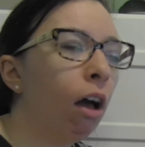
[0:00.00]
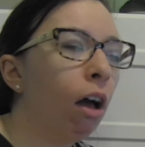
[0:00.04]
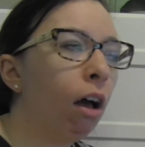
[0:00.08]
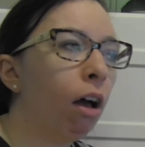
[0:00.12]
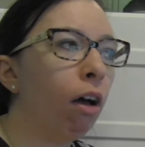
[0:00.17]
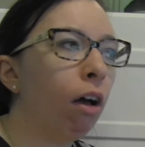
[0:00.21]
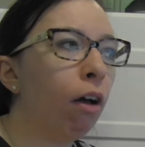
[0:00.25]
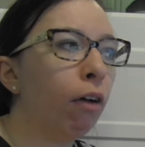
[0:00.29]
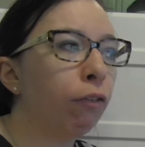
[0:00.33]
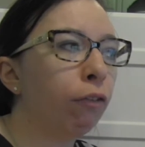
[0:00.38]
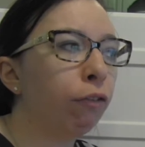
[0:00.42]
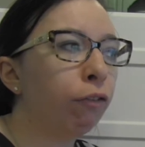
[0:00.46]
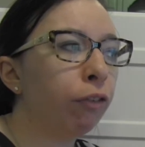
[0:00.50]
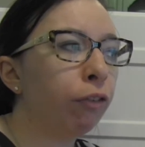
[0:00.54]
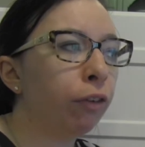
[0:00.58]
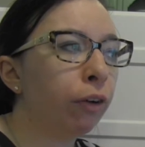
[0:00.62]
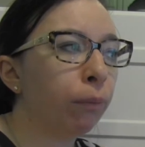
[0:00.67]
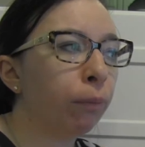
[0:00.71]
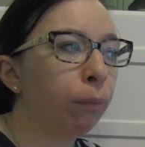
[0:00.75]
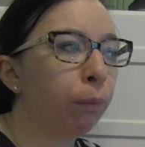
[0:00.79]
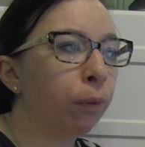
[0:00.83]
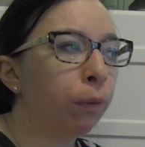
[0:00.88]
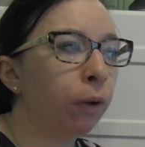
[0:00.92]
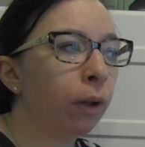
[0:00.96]
um, for
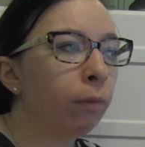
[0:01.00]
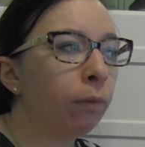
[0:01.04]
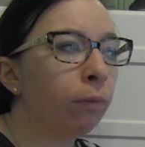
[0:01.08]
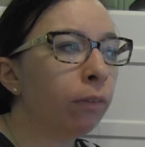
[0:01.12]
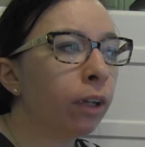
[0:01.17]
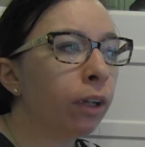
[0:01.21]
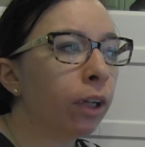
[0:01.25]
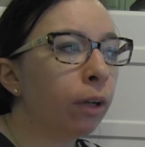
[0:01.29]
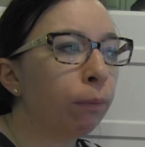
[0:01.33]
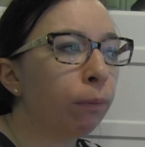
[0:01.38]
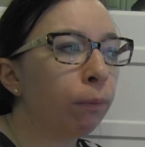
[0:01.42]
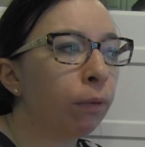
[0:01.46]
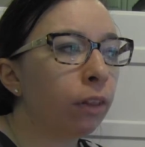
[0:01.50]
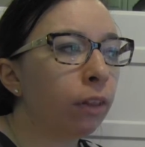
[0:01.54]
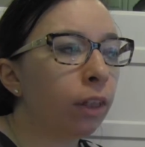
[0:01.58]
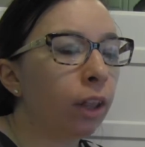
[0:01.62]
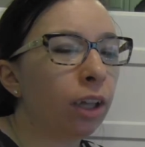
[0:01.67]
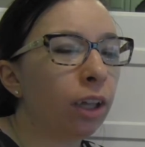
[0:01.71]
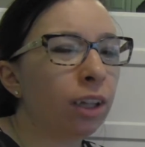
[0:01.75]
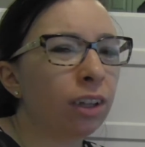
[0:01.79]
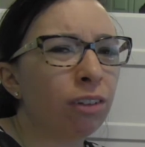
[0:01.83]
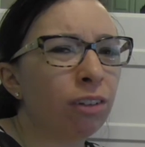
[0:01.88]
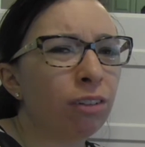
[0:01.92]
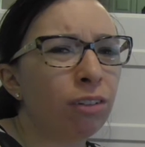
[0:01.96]
an appointment, but
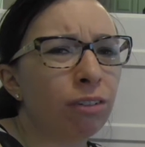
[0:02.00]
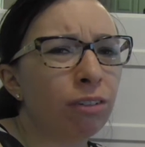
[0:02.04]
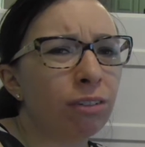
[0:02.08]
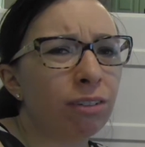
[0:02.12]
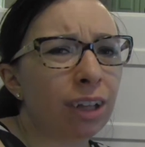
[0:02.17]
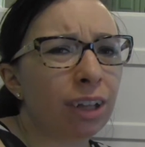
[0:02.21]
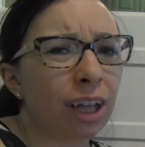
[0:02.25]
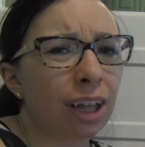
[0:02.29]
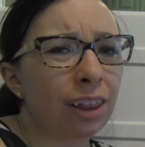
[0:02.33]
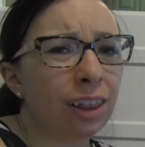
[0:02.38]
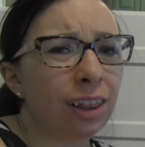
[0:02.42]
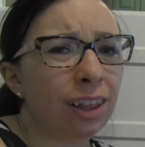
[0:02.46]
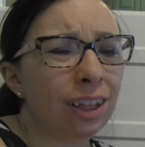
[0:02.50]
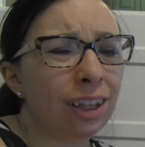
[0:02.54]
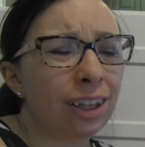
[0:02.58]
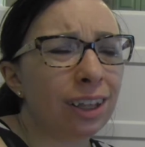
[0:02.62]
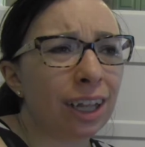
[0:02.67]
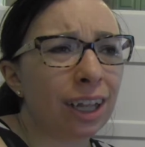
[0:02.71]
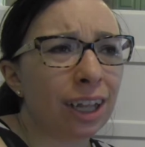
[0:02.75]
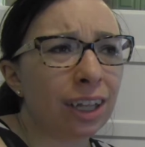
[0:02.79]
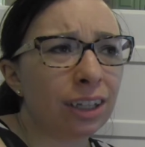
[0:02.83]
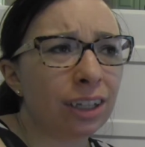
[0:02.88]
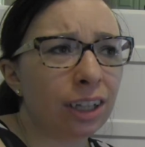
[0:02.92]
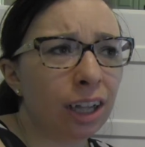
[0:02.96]
they do, I think,
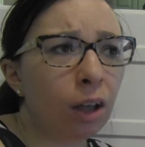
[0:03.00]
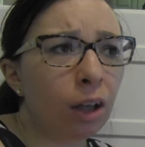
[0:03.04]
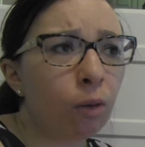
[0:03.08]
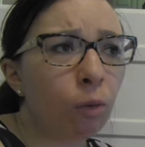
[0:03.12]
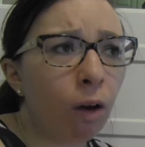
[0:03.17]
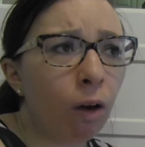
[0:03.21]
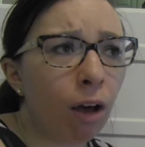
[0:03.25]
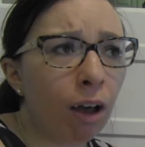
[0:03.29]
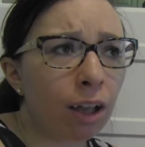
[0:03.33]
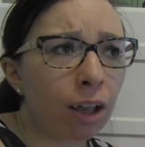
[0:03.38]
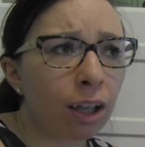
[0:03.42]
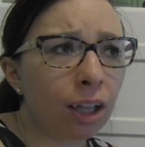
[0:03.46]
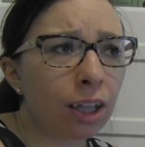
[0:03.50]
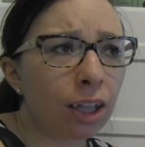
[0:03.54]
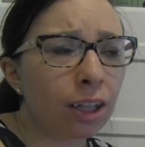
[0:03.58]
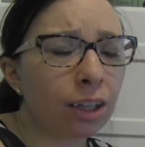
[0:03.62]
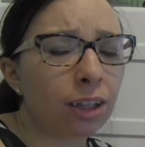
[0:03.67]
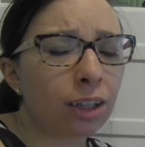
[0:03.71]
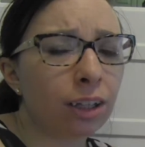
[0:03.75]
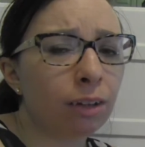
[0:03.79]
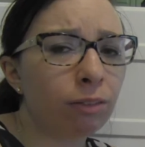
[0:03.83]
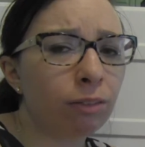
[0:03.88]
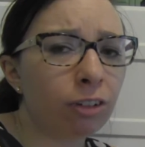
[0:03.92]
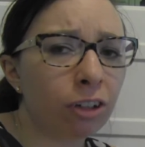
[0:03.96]
can take
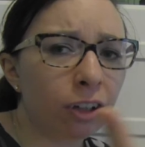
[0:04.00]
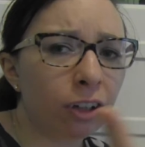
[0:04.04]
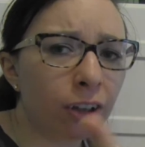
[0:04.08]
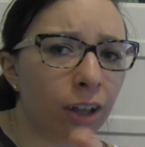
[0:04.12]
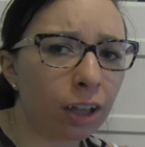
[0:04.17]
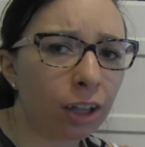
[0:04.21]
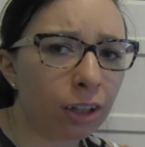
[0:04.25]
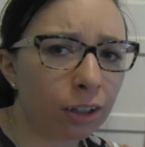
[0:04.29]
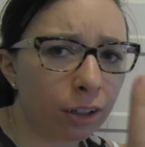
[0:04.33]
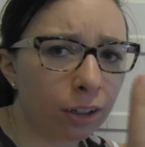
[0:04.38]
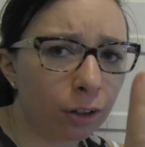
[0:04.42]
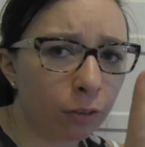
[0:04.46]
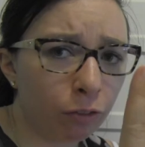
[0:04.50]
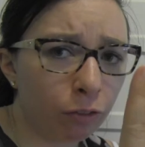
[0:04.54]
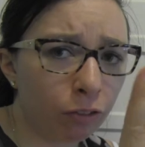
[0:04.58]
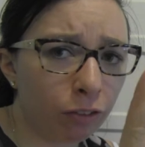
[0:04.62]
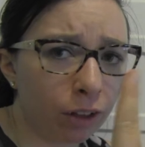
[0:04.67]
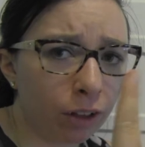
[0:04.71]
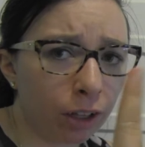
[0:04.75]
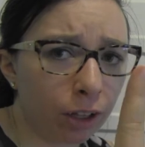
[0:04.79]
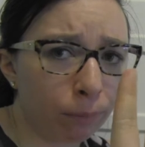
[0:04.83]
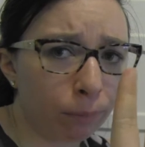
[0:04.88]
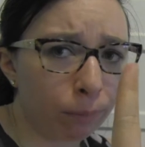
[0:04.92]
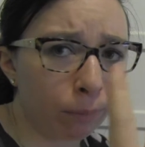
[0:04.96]
walk-ins, and I'm sure they could for
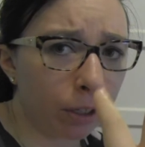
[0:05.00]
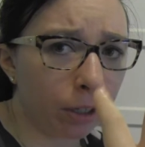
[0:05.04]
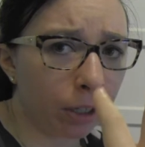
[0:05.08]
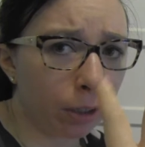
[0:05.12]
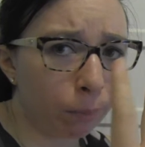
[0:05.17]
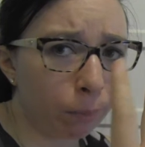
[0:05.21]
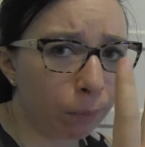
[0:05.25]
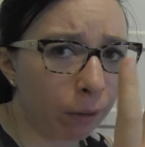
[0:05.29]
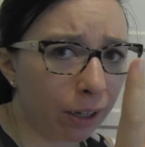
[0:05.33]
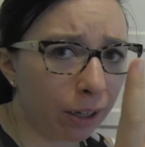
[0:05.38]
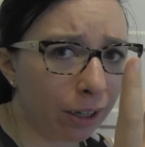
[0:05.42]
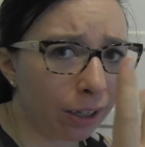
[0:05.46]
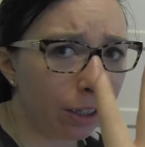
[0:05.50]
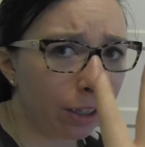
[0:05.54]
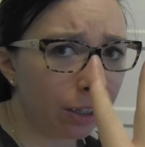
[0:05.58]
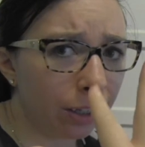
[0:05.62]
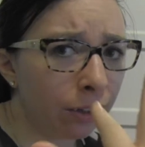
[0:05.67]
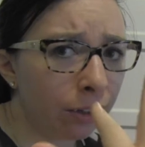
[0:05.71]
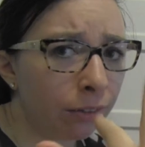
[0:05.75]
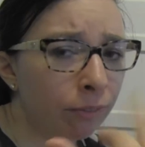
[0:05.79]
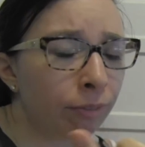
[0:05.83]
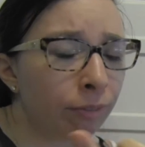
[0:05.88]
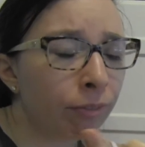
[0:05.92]
like a mani pedi.